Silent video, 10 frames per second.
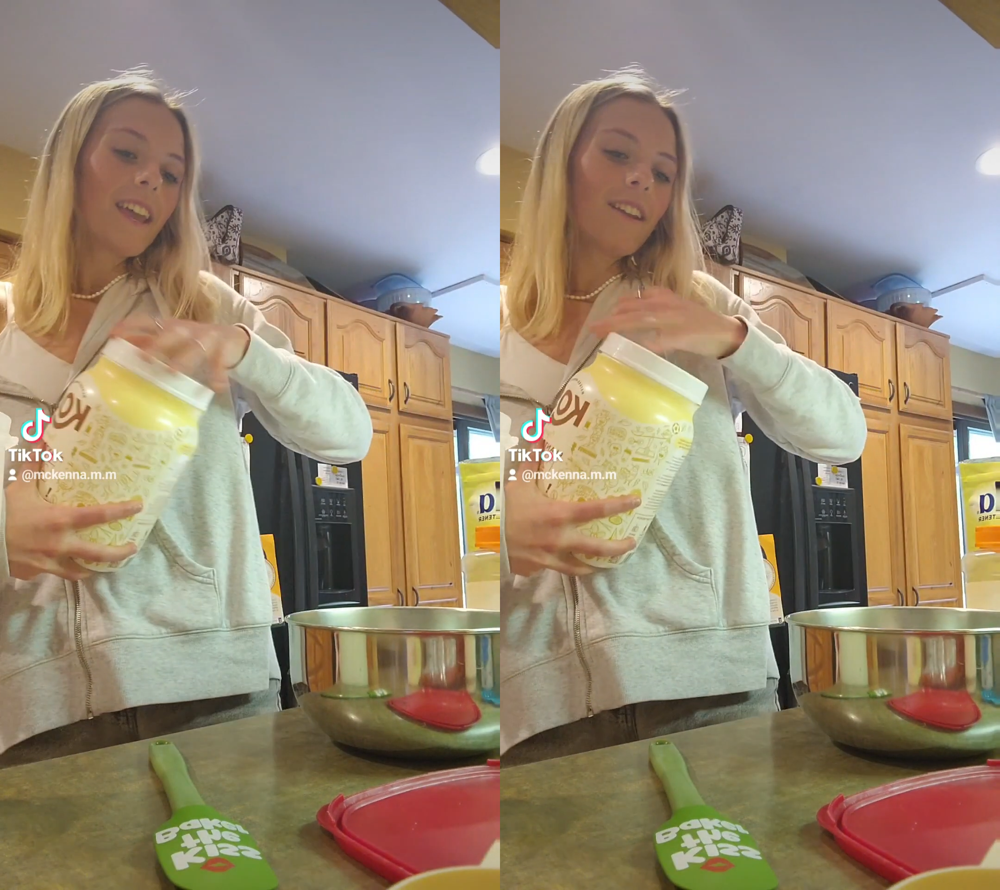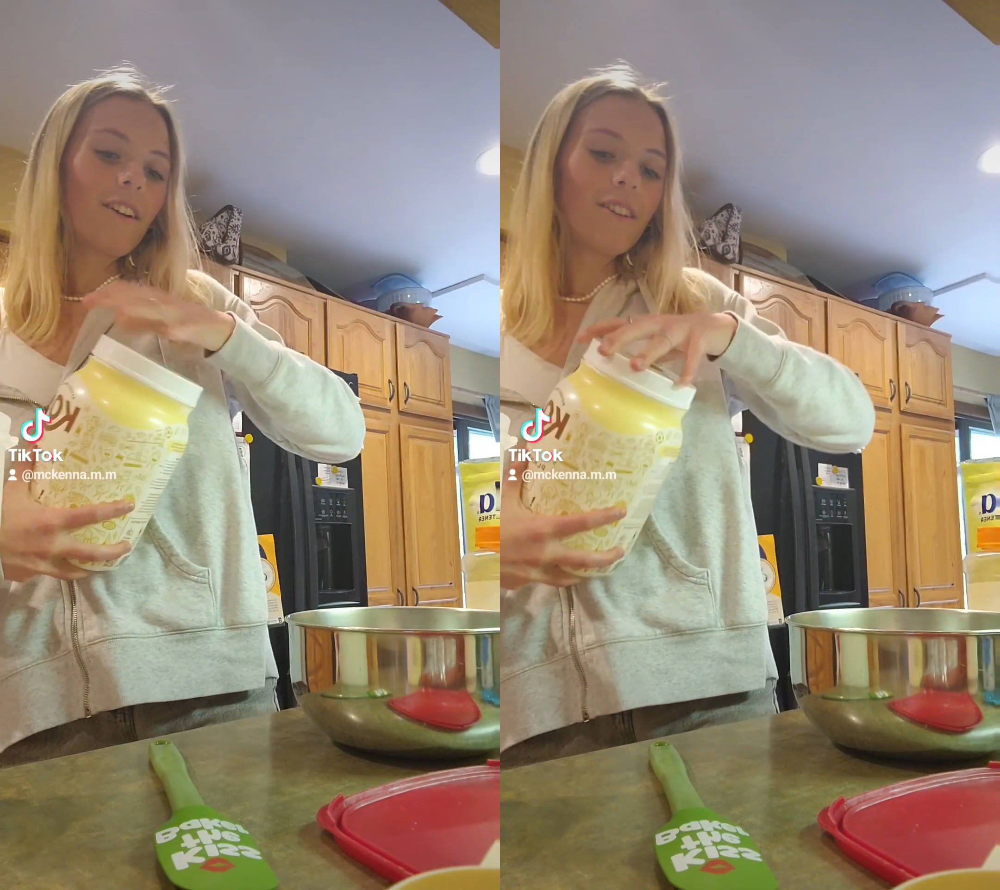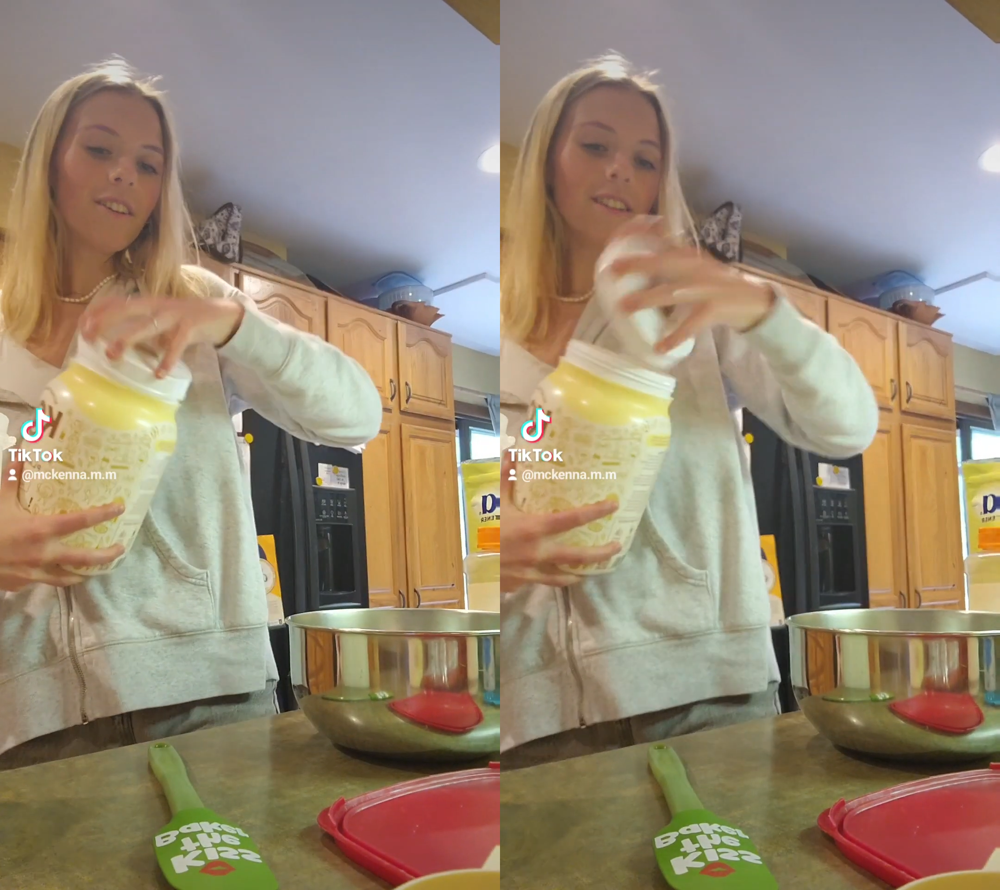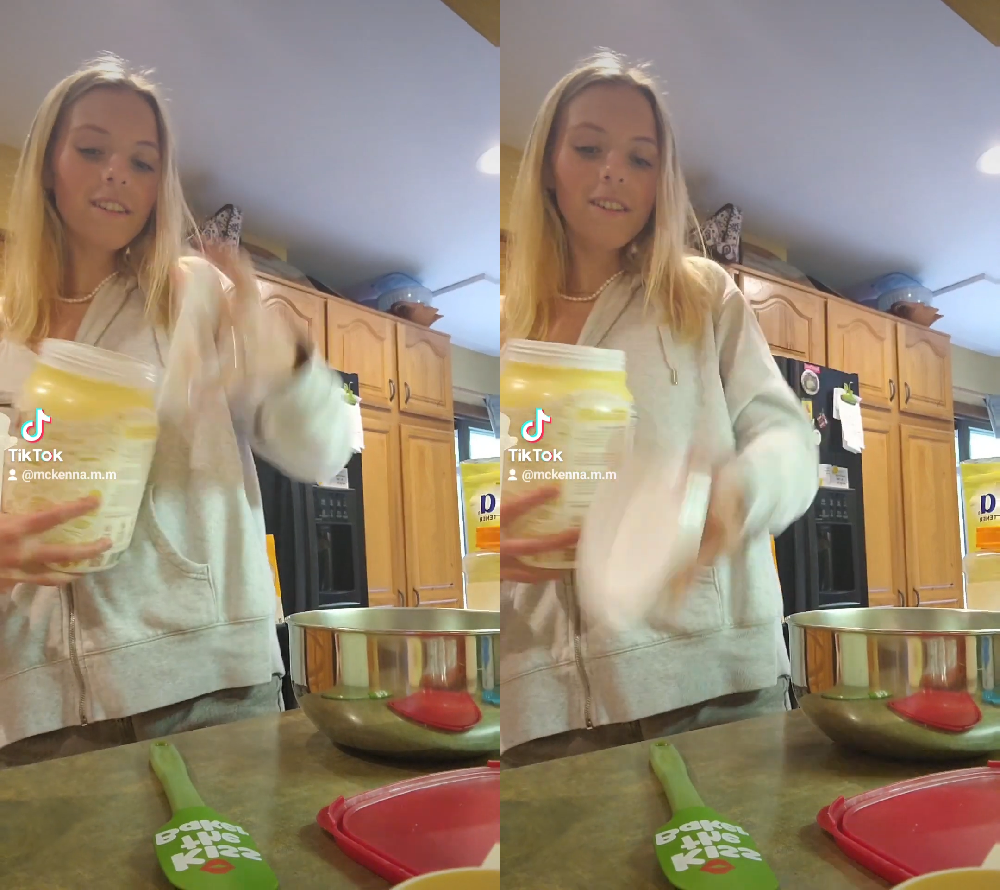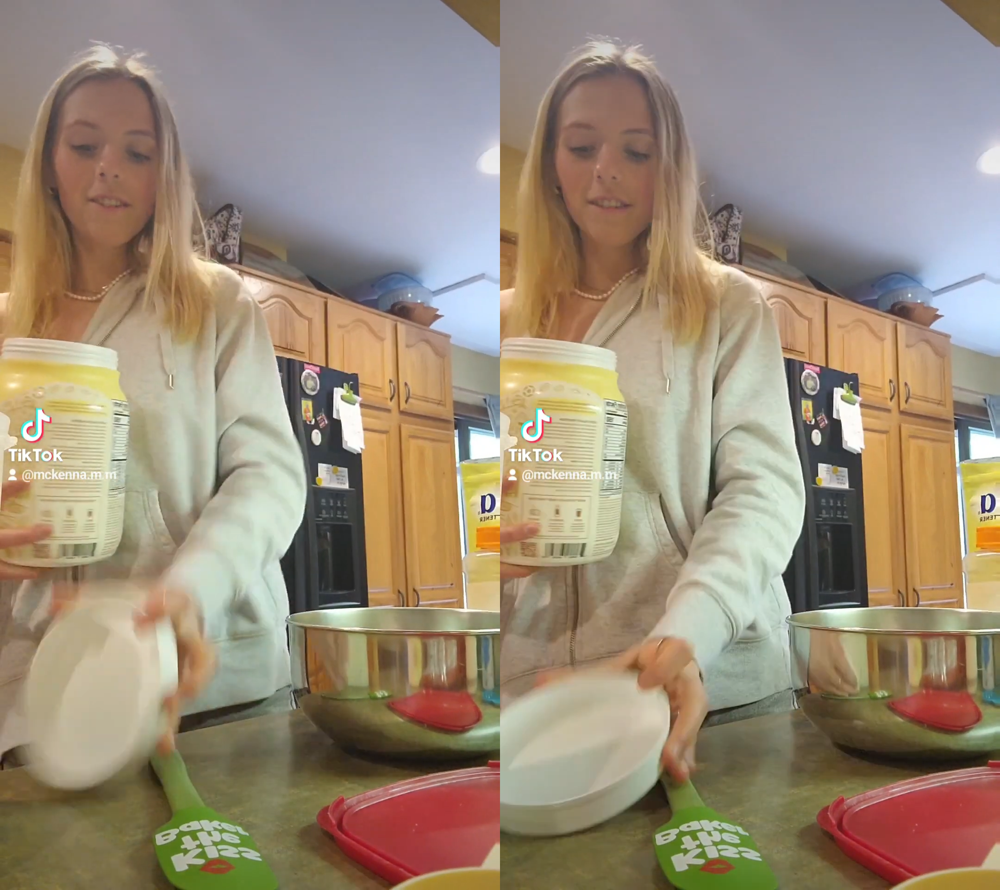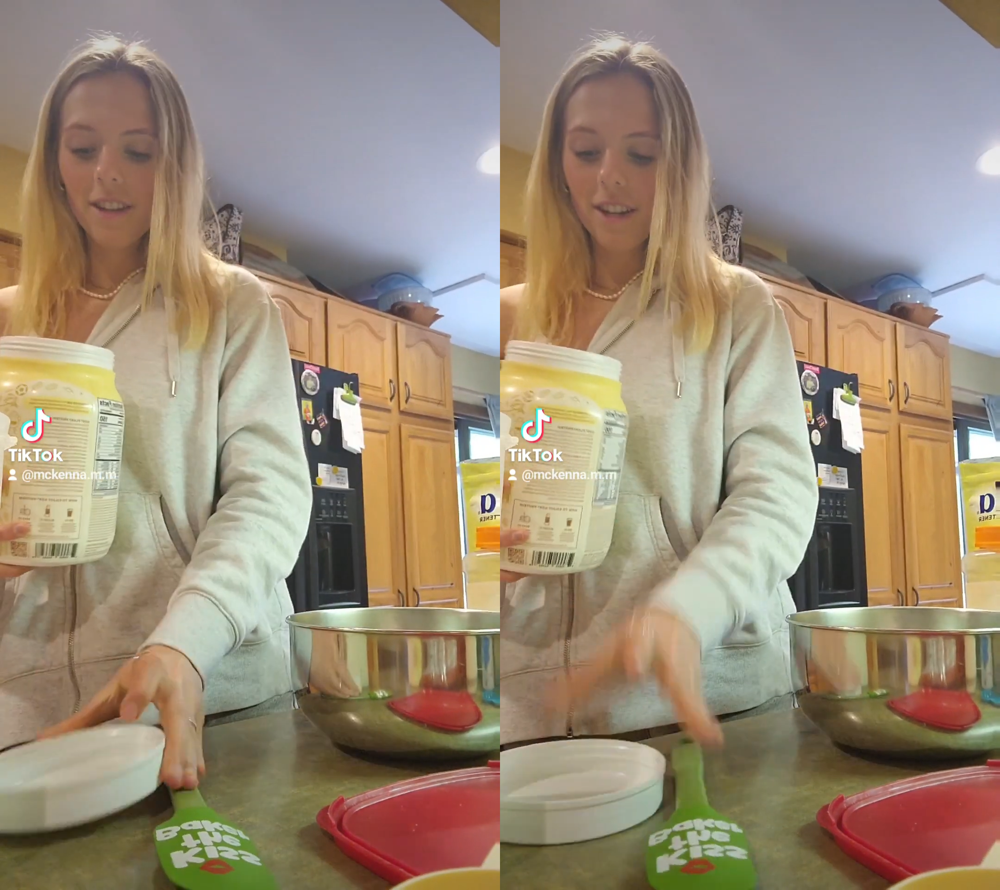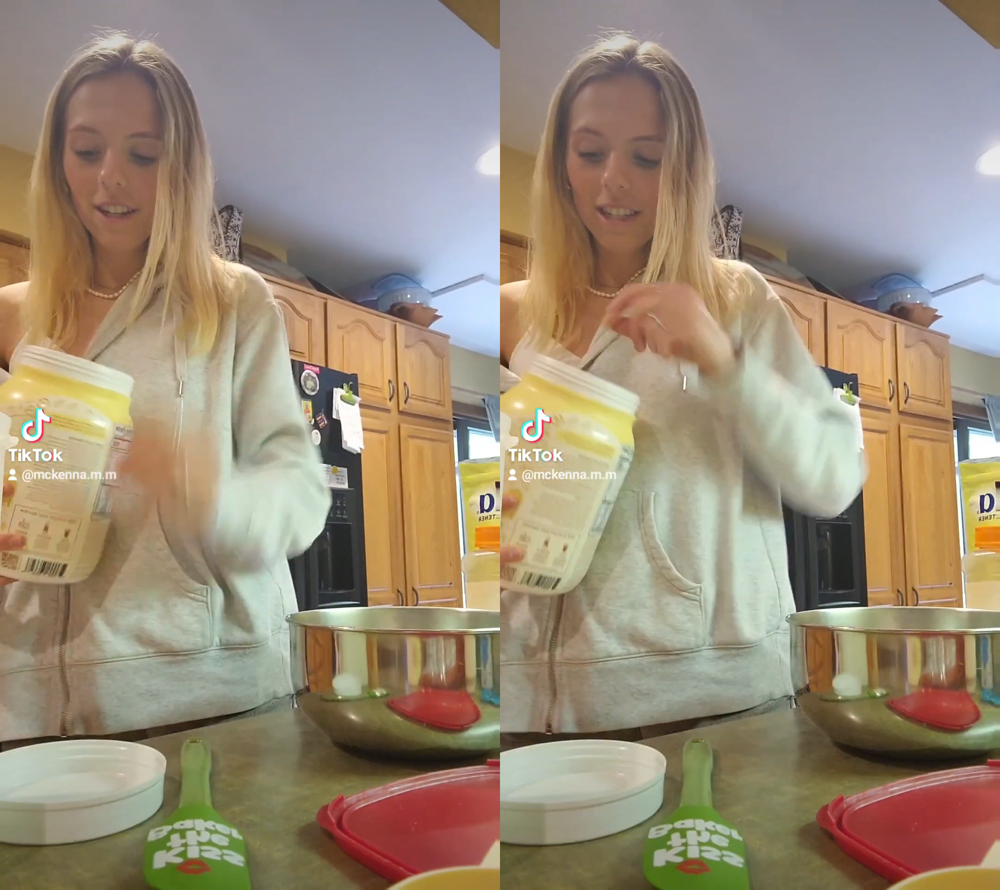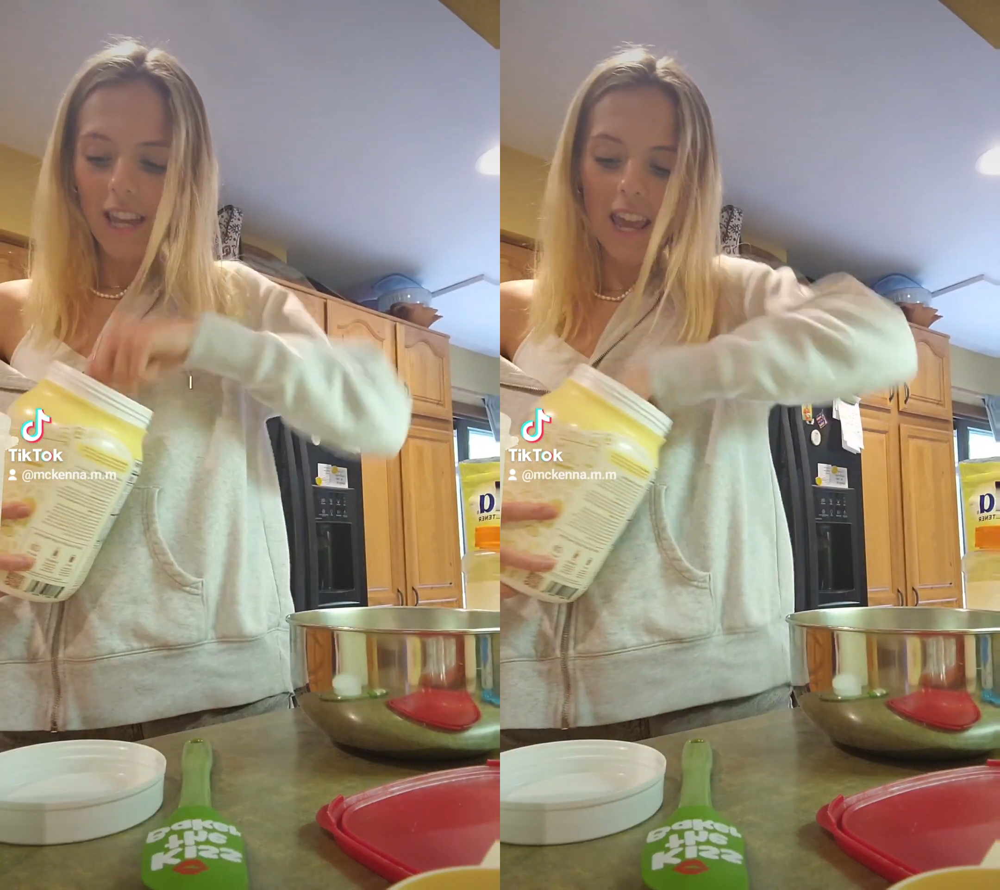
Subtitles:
And all you're going to do is you're going to